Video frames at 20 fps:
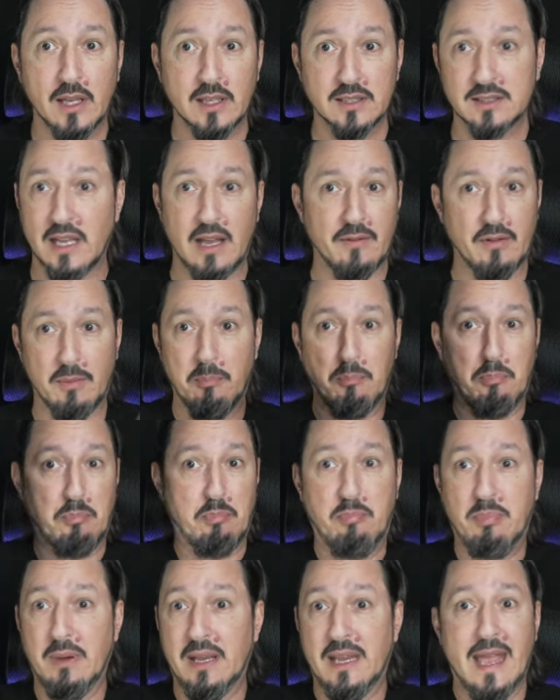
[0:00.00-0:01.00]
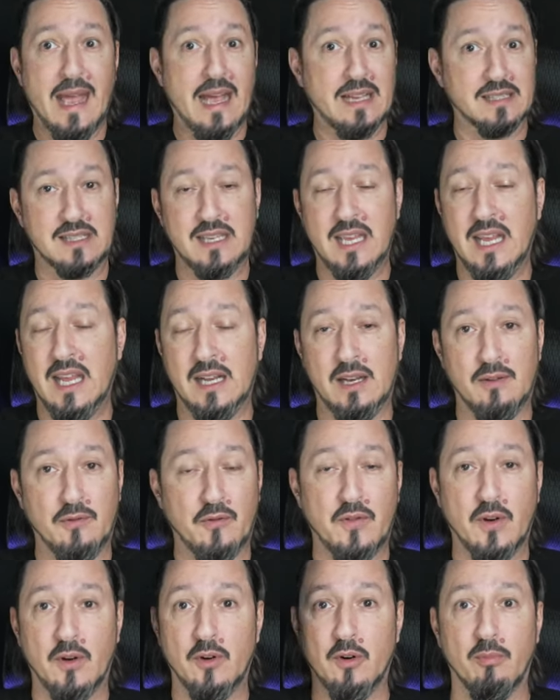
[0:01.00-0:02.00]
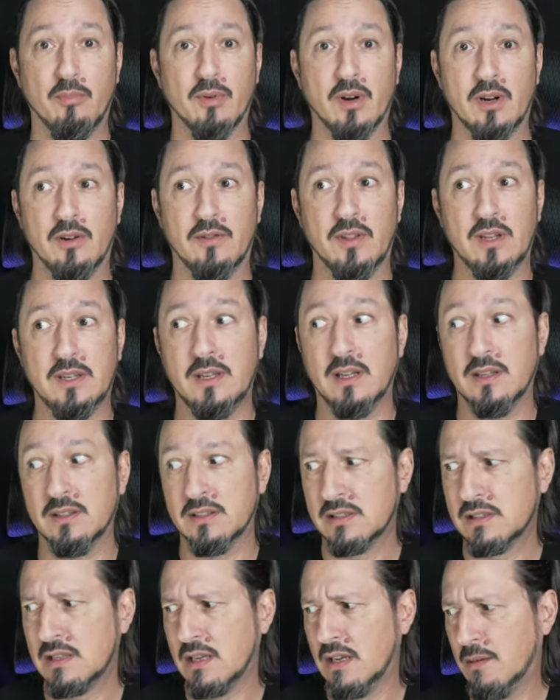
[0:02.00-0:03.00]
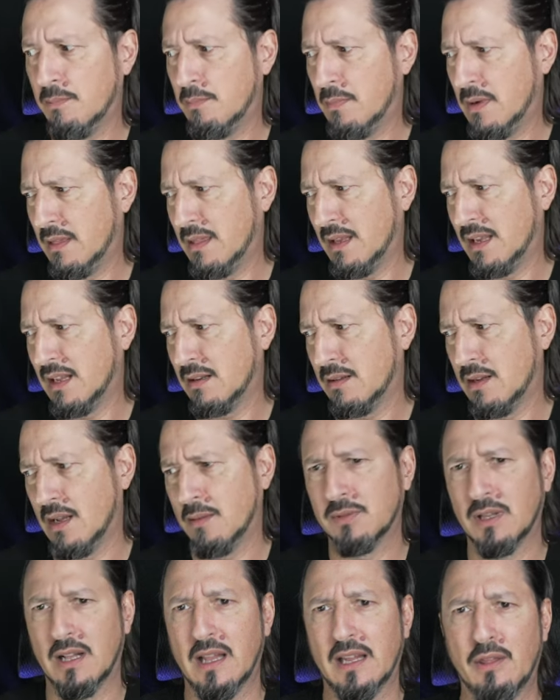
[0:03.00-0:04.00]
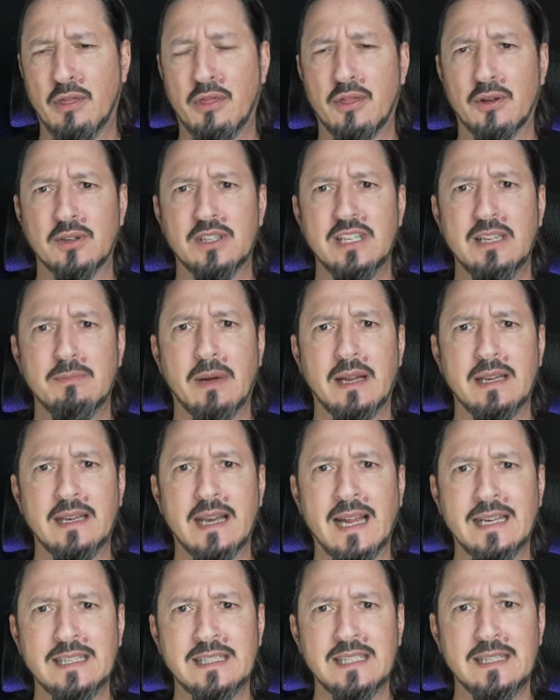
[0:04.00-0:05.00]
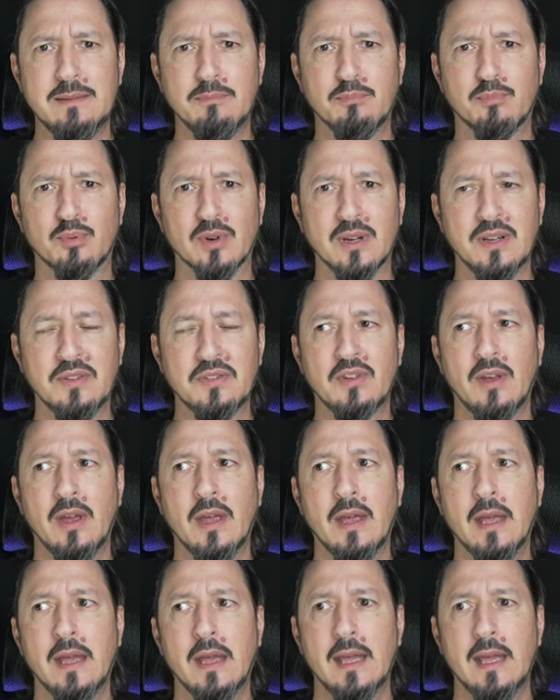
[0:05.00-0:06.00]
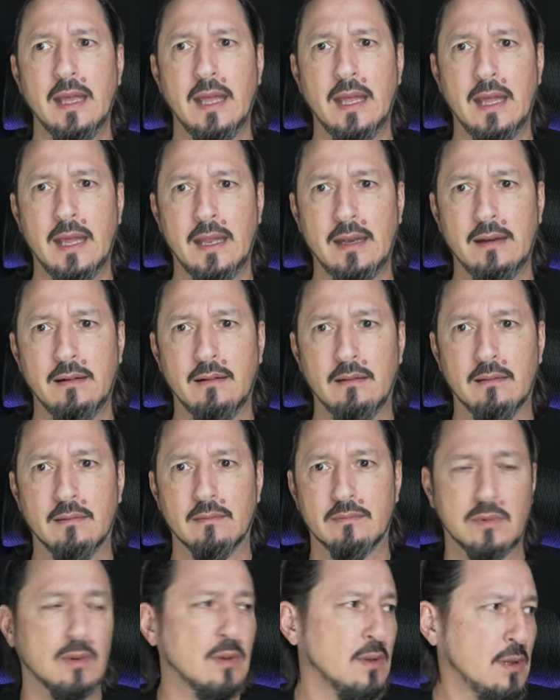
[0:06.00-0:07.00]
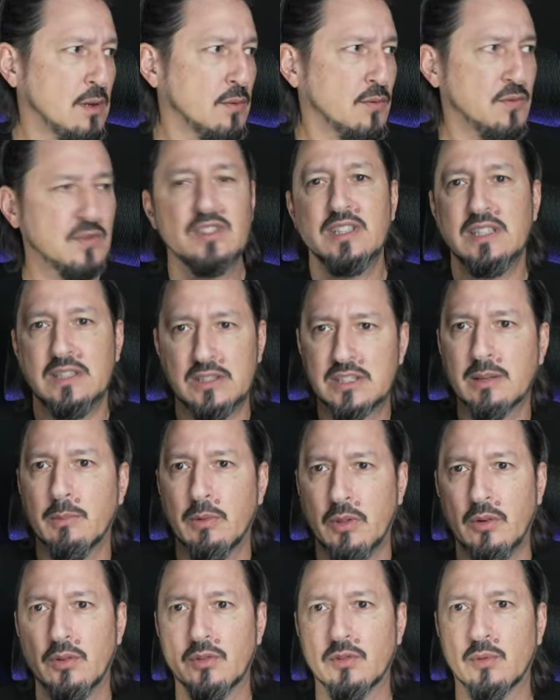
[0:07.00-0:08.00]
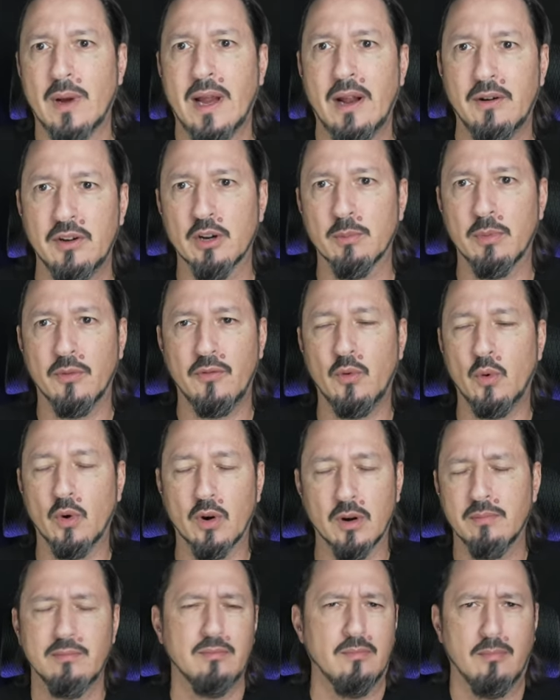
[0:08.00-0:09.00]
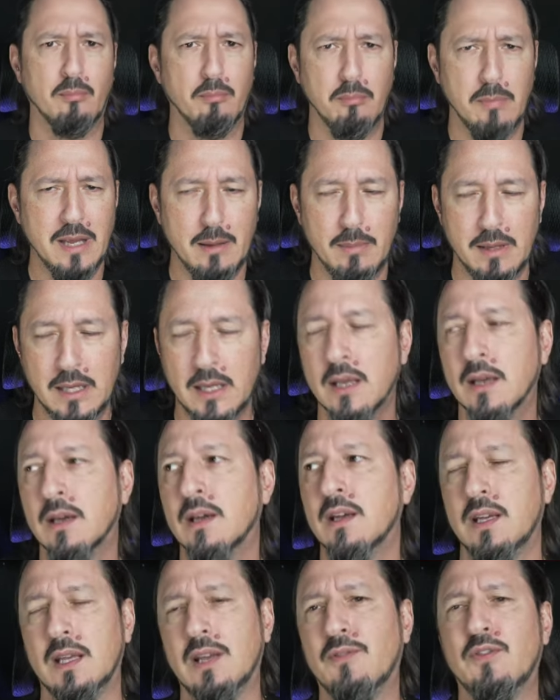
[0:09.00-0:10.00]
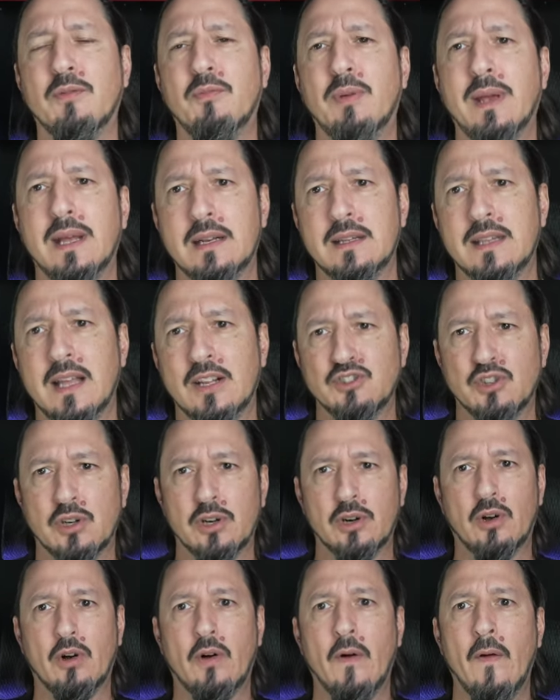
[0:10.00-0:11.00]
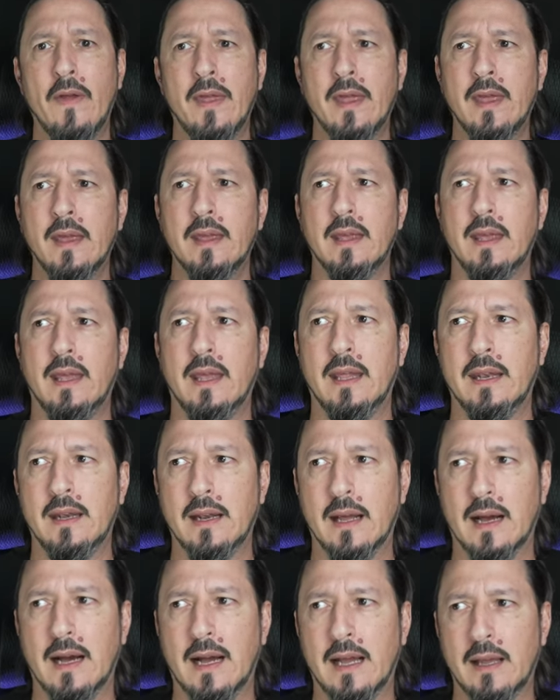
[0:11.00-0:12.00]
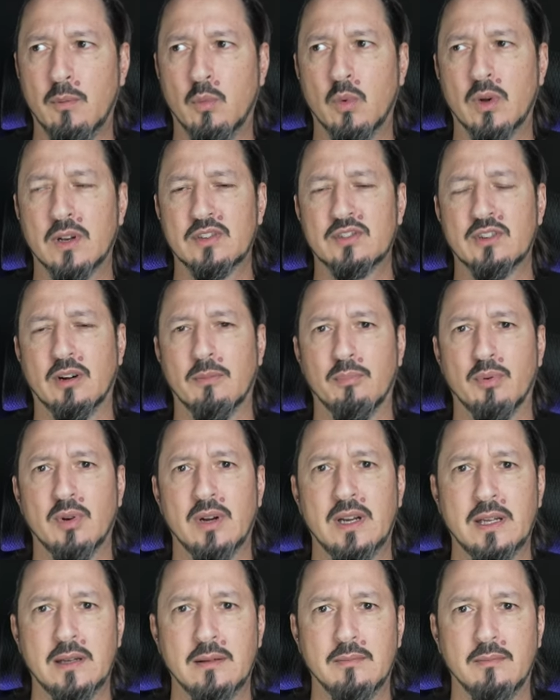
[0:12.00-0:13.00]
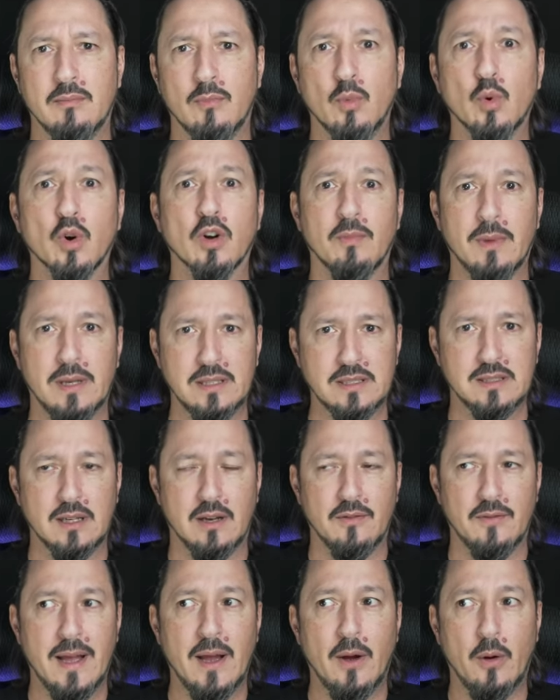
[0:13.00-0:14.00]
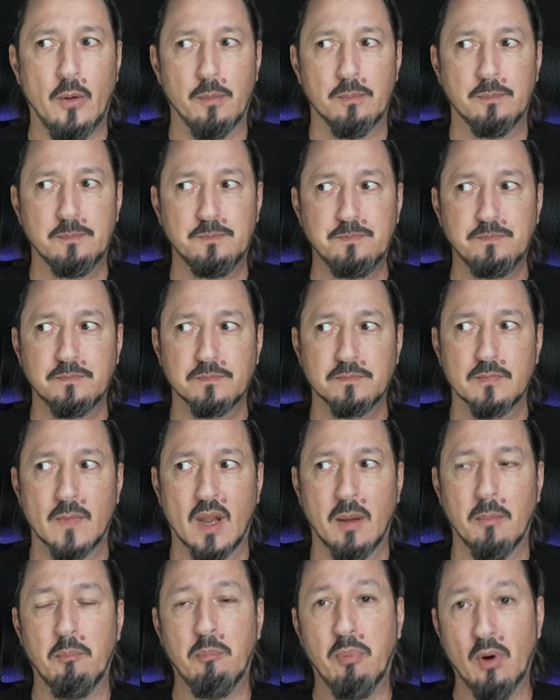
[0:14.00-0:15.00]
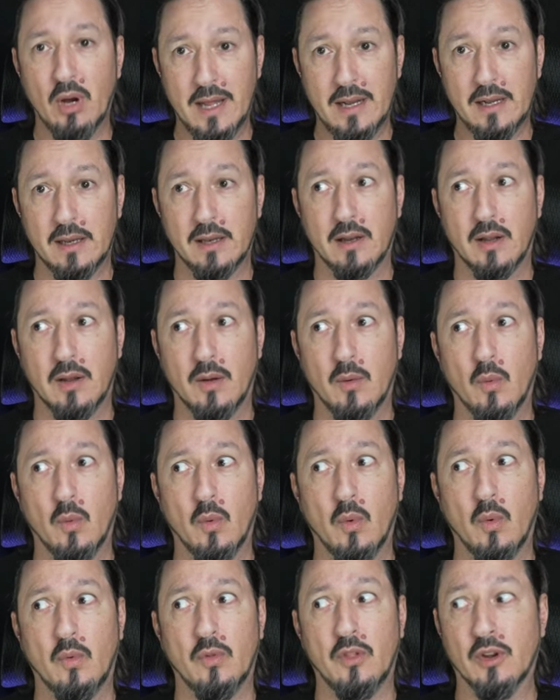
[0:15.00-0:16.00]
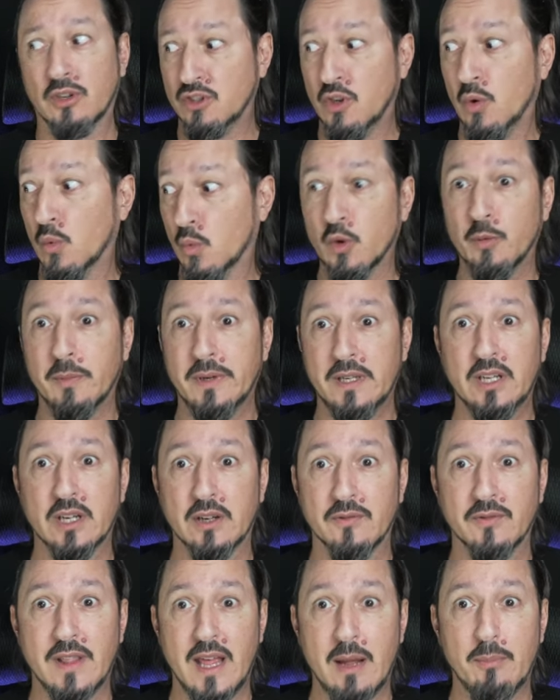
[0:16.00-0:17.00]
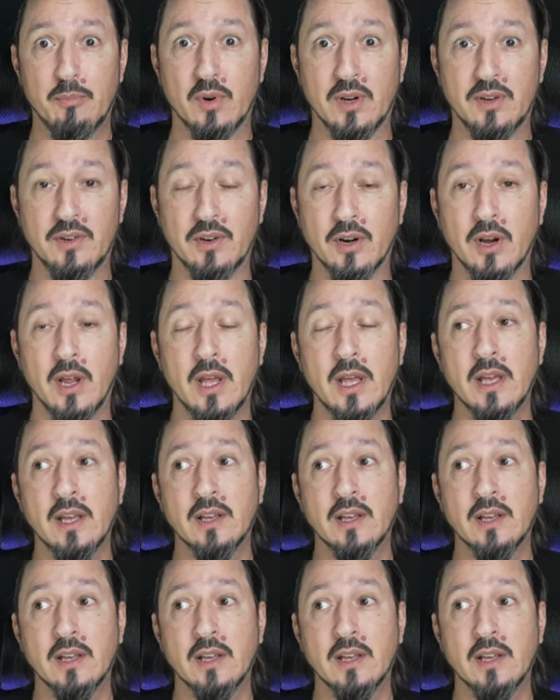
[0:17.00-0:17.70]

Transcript: So I have a big ass Canon photo printer that does up, I think up to like 13 by 19 prints. And you've seen some of those around here before, maybe, if you've paid attention at all. And I want to start printing more of my stuff out, but there's no room in here for that printer.